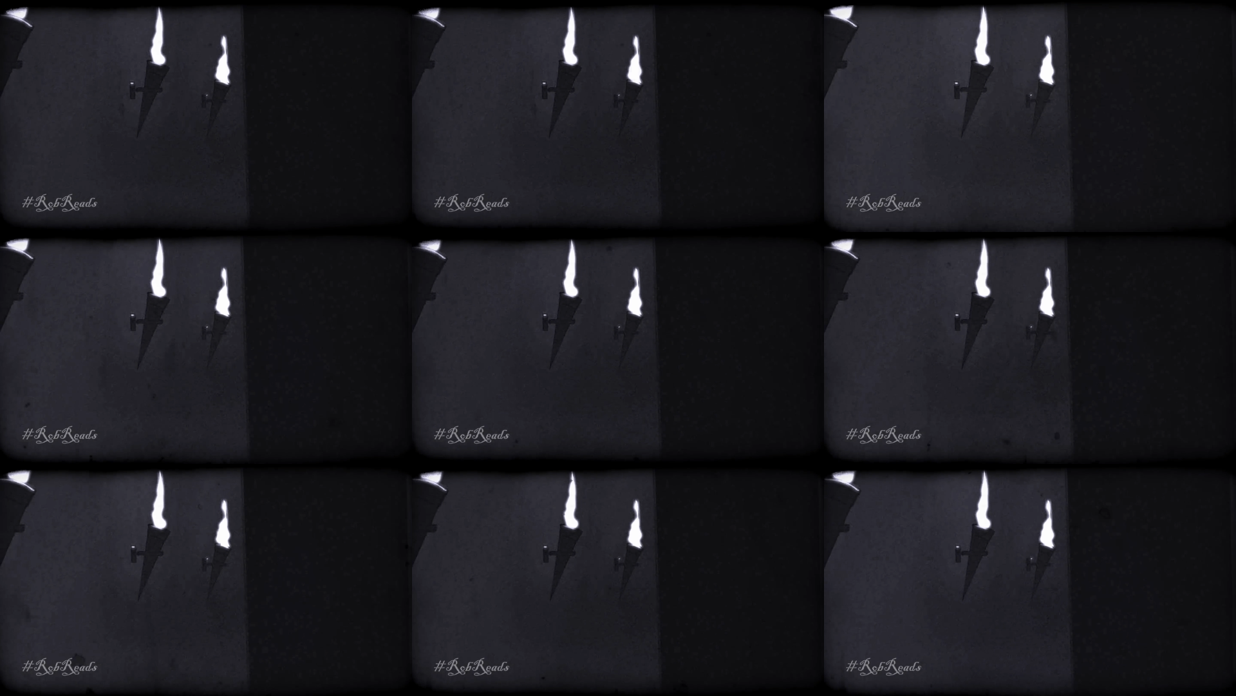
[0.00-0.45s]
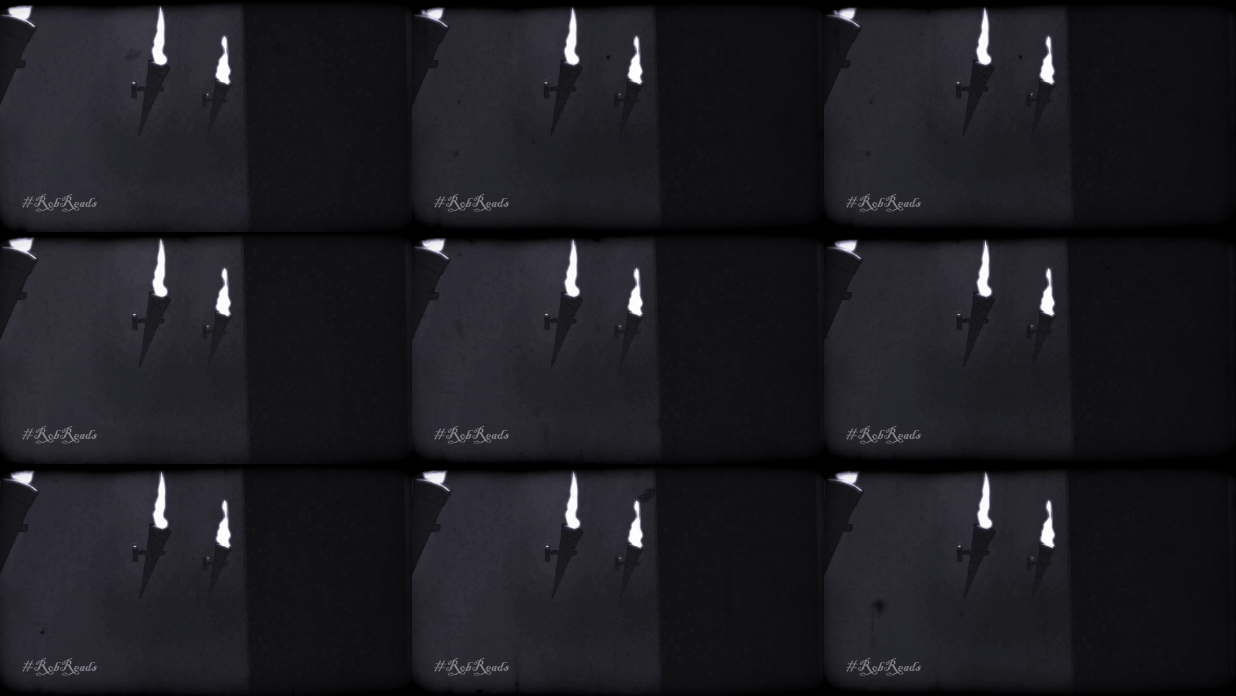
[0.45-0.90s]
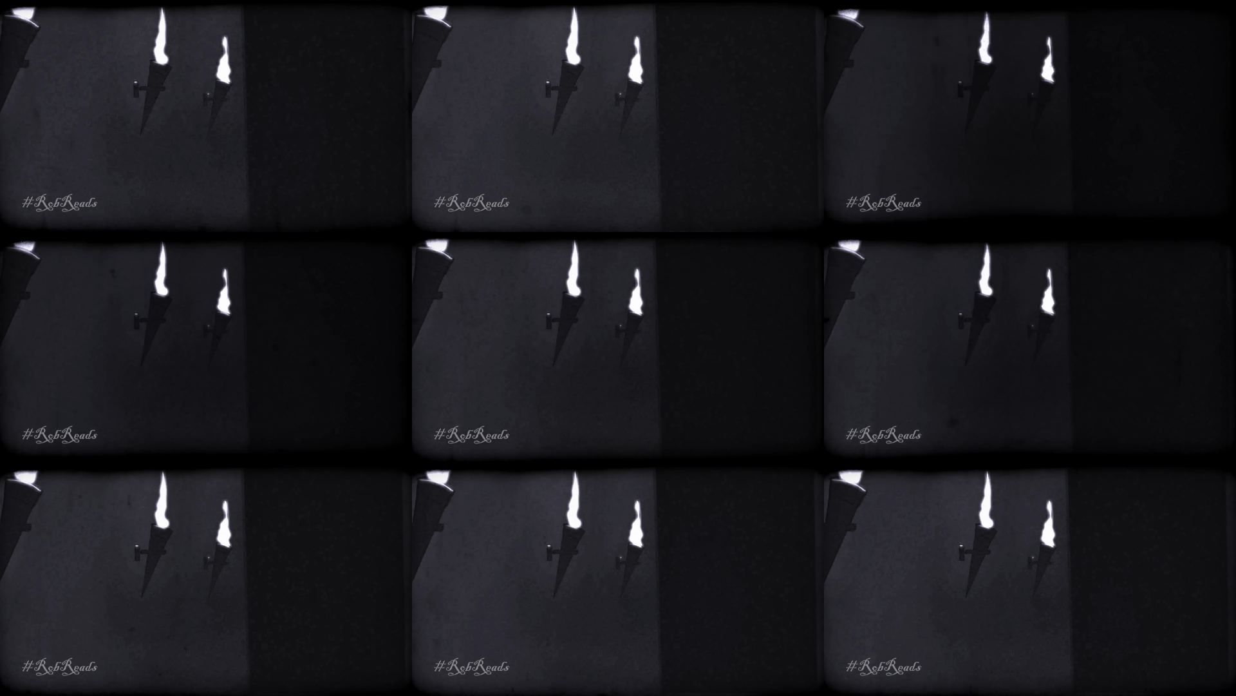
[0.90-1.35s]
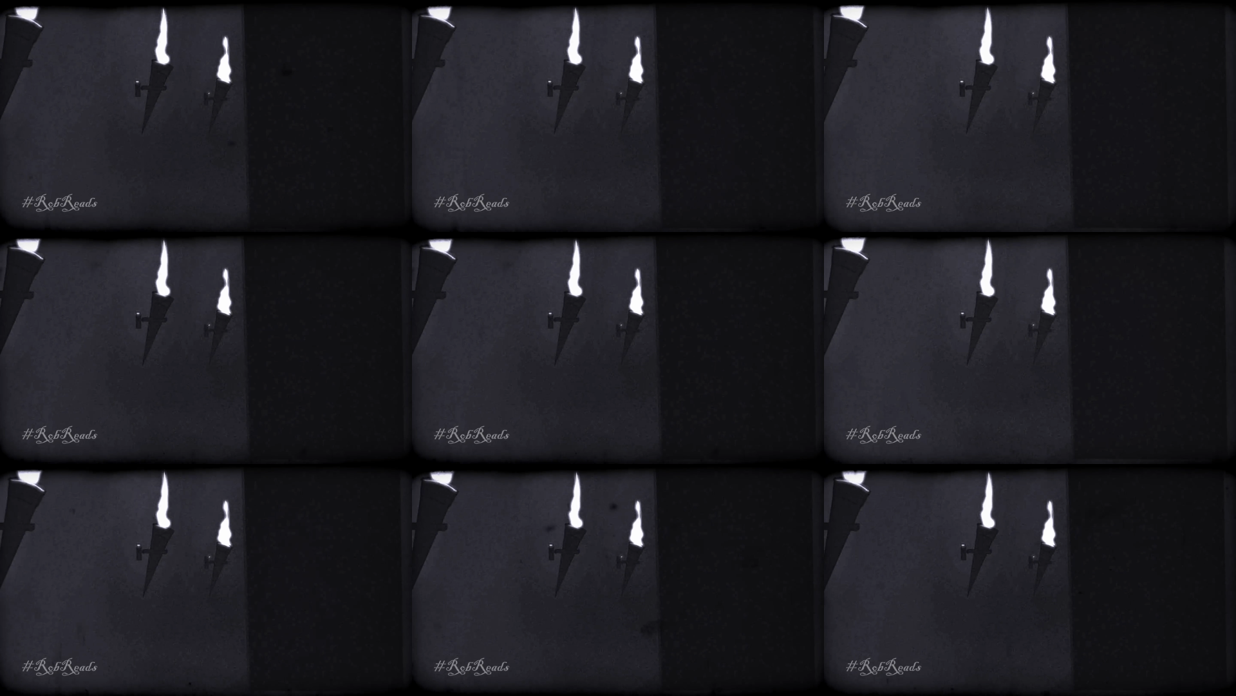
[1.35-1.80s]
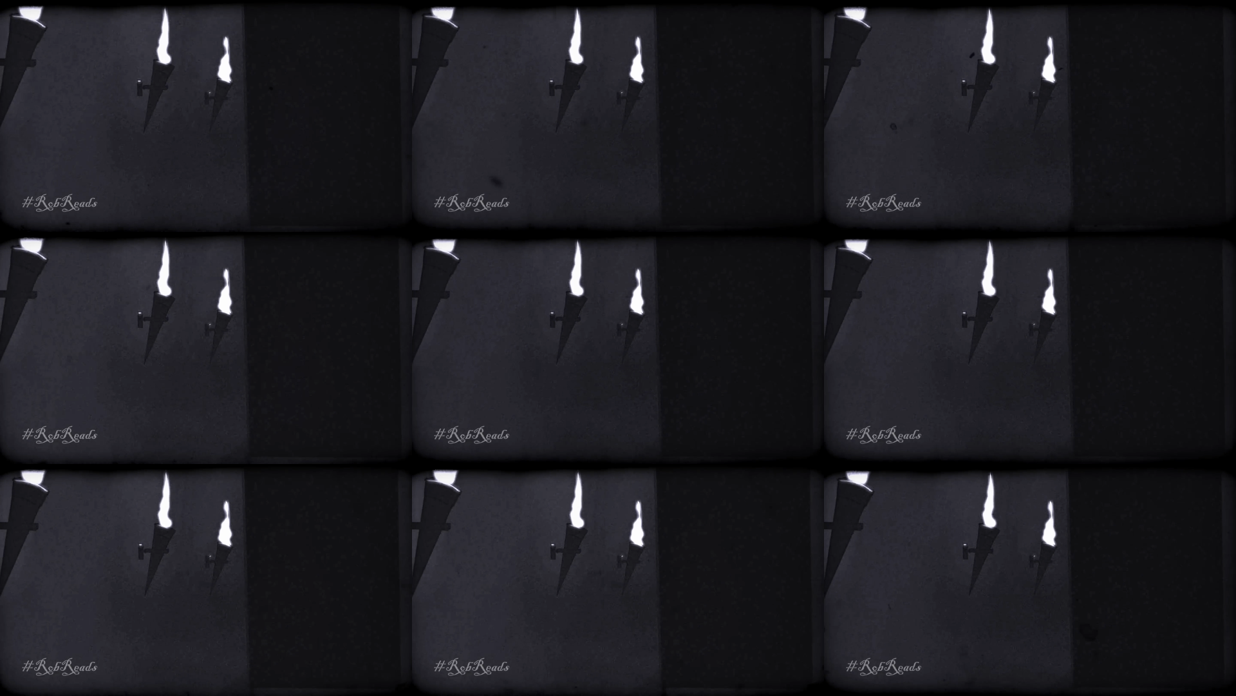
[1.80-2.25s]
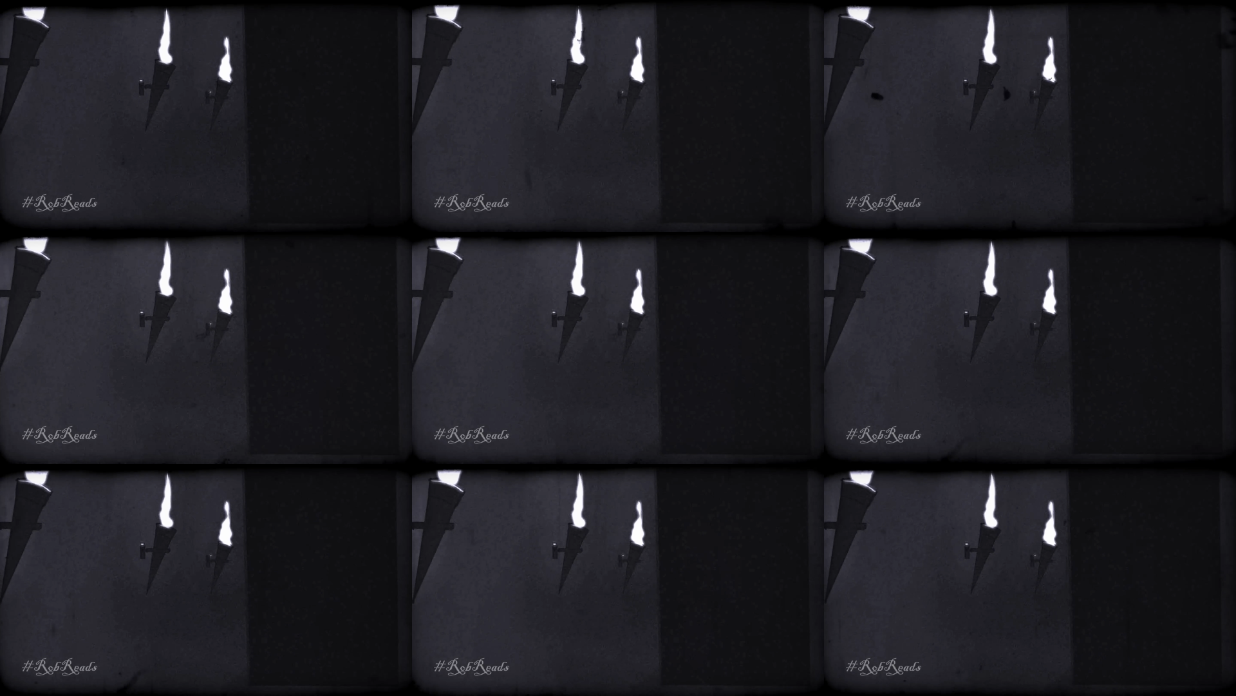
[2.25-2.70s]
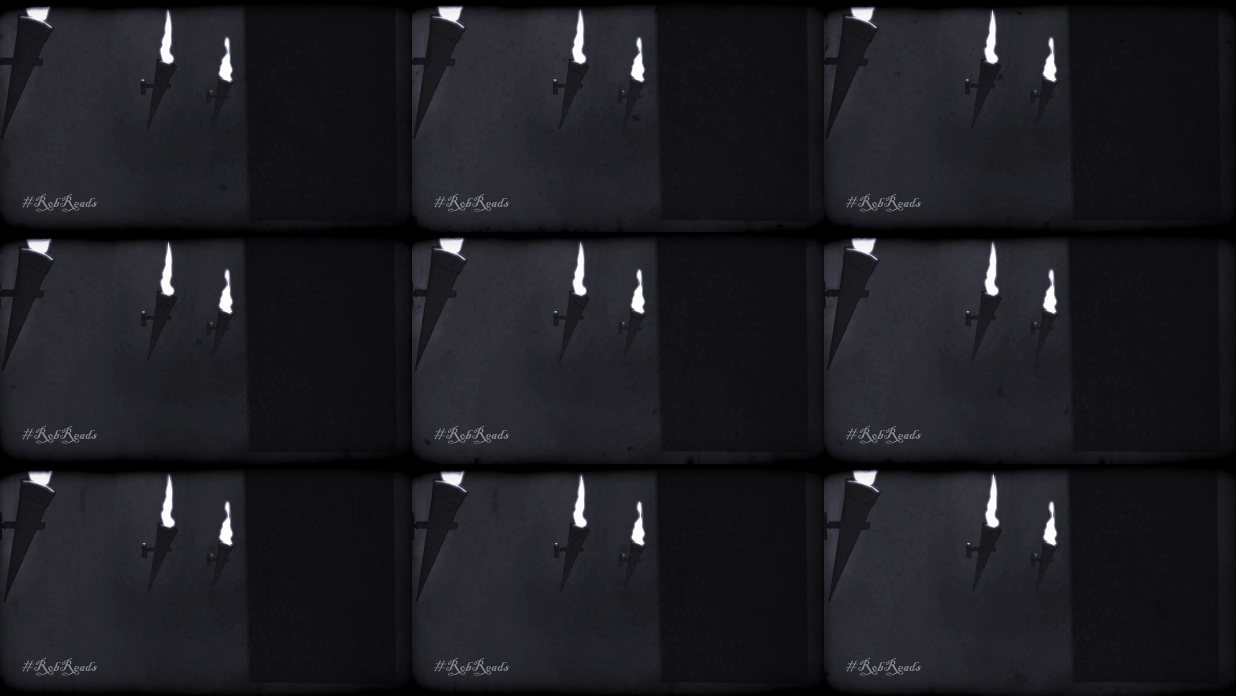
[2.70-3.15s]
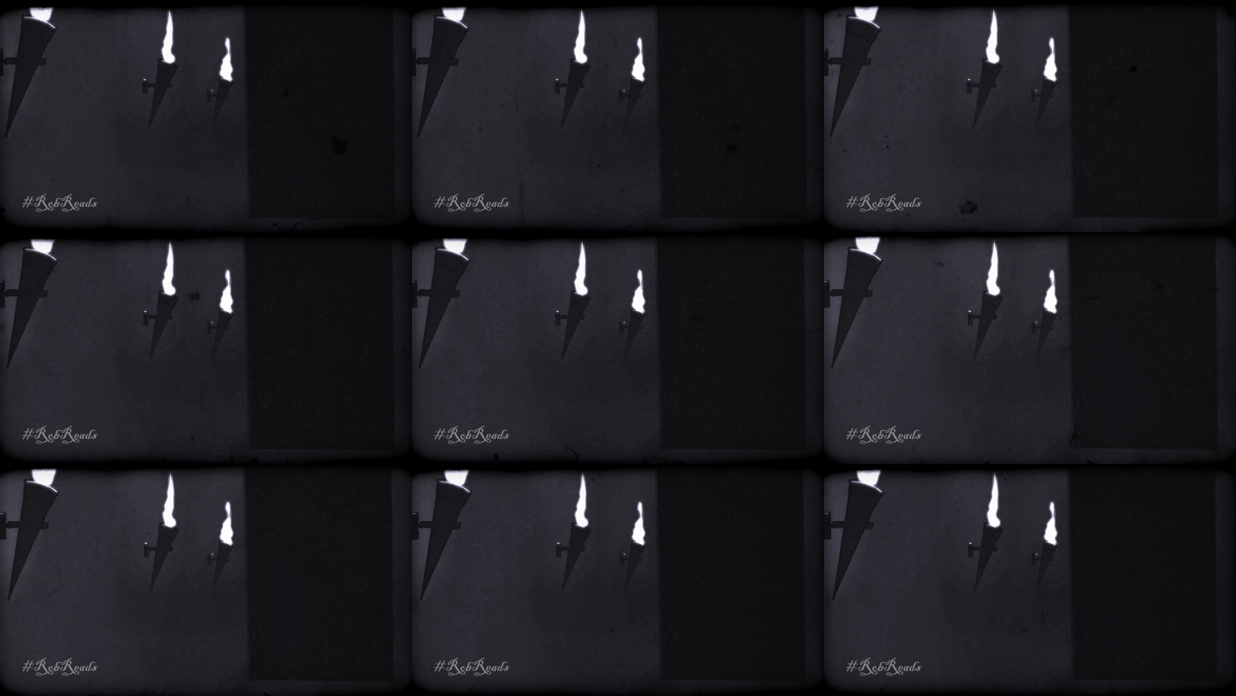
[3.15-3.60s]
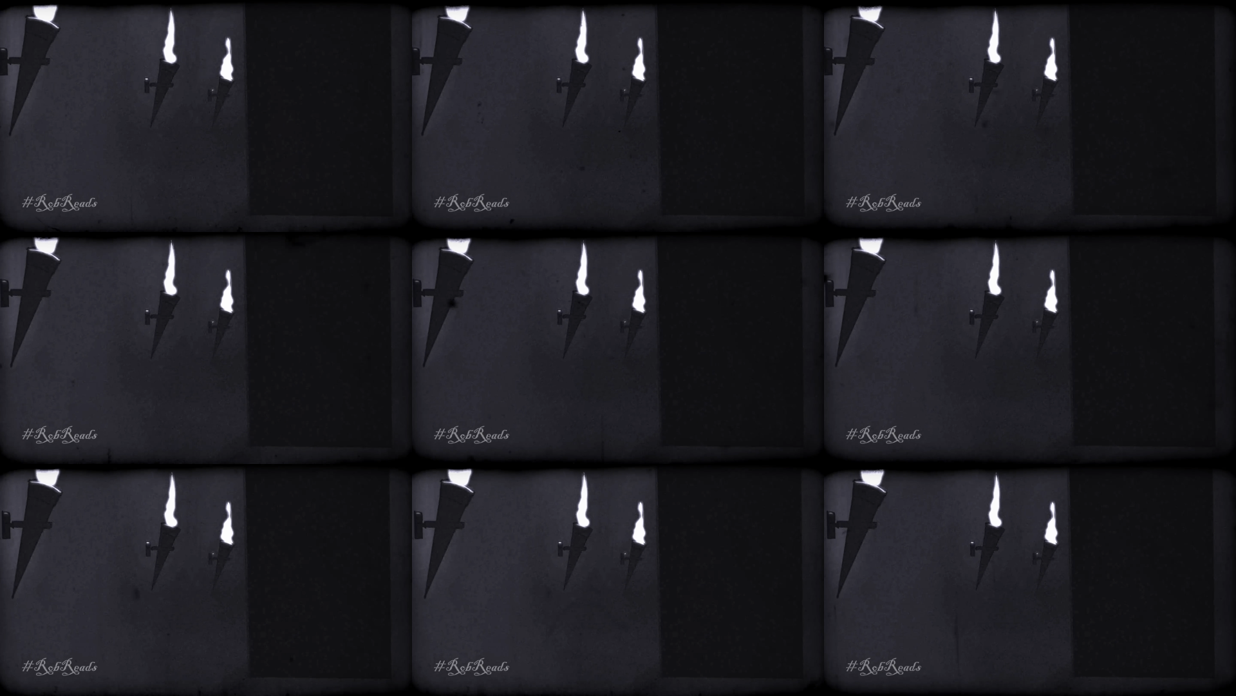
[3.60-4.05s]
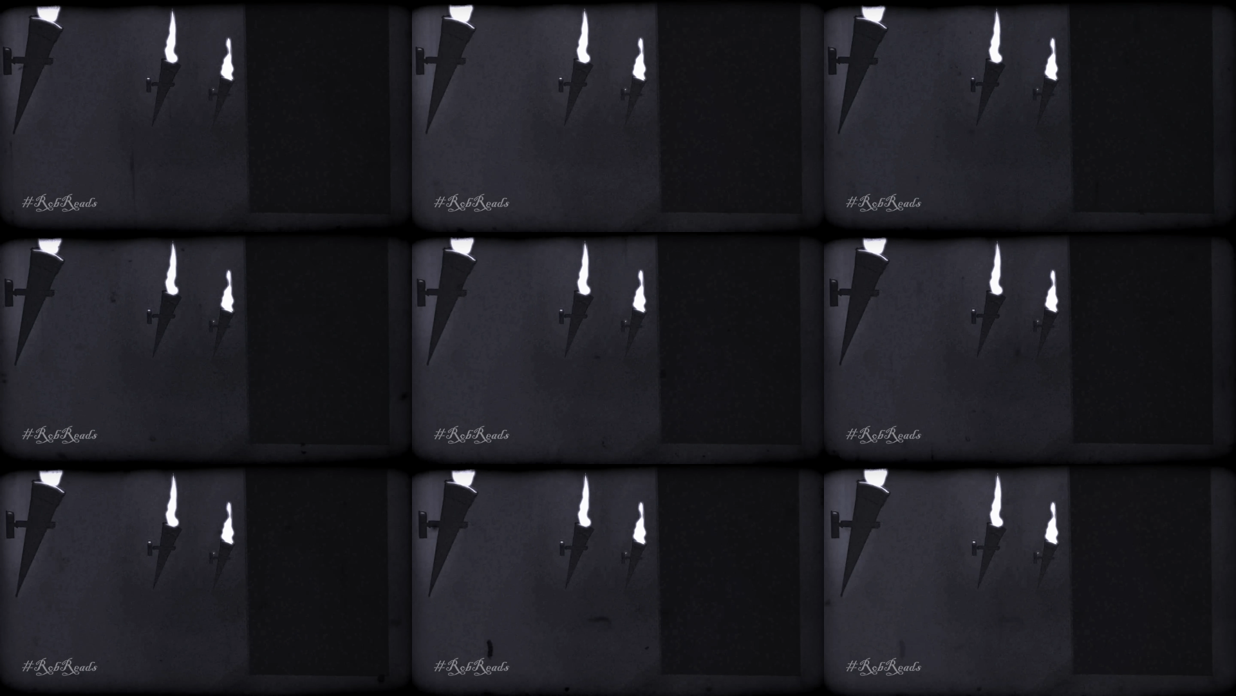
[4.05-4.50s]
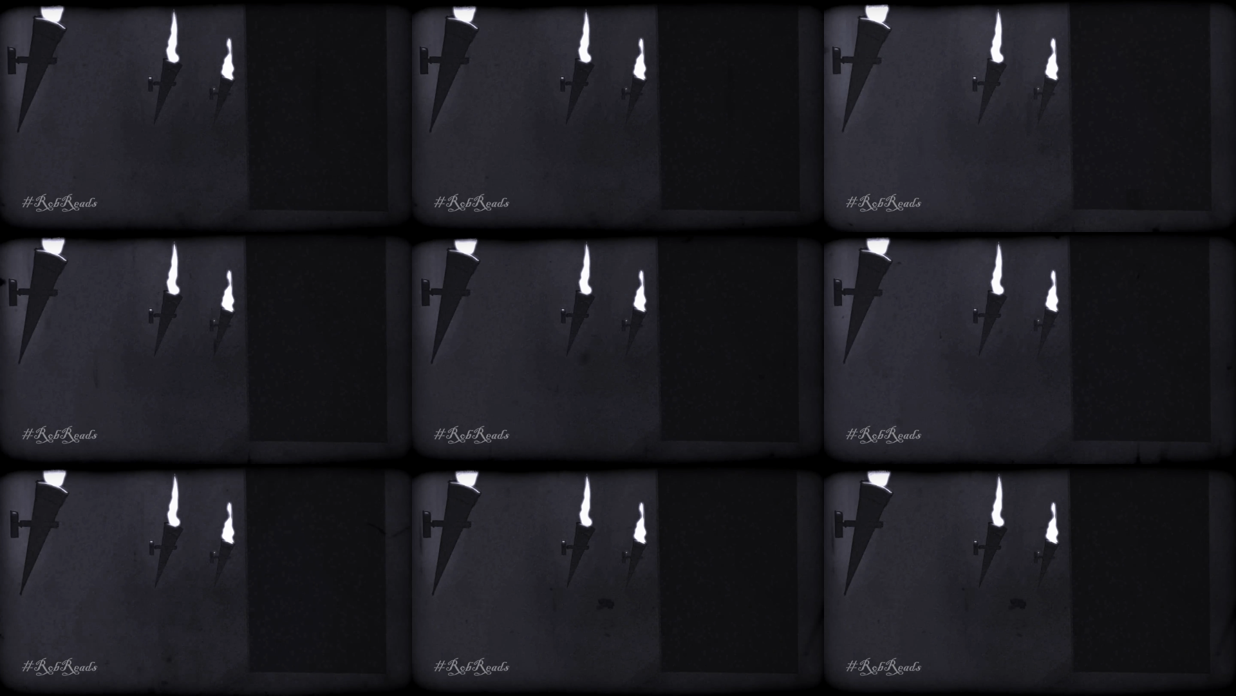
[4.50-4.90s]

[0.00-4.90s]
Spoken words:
(no speaker visible)